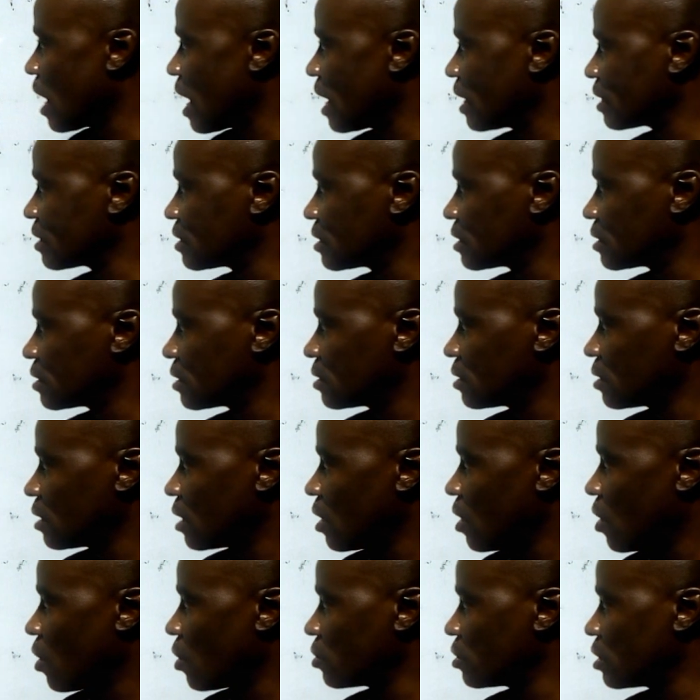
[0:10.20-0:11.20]
at
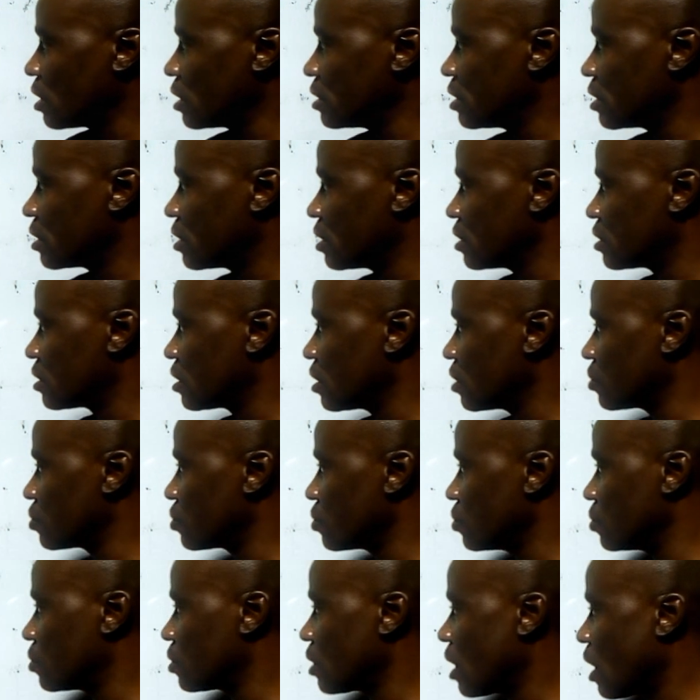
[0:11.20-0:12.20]
100 degrees
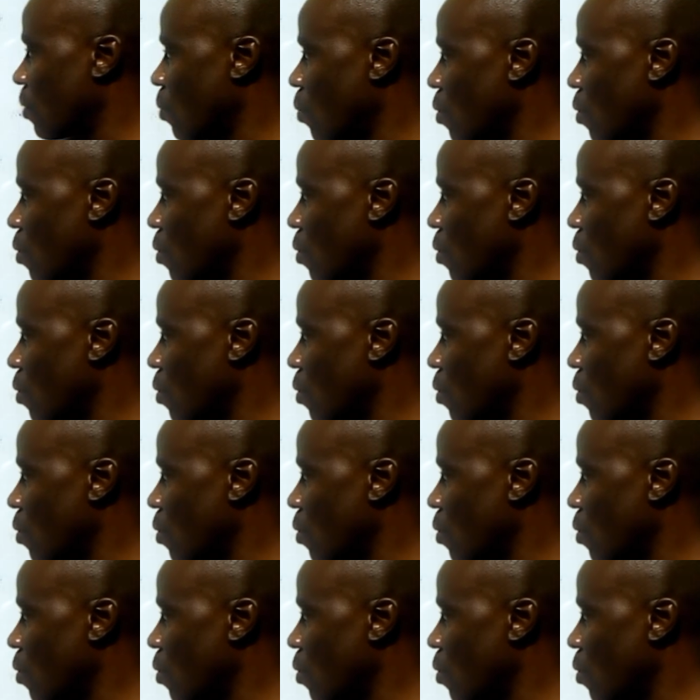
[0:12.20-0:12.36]
Celsius and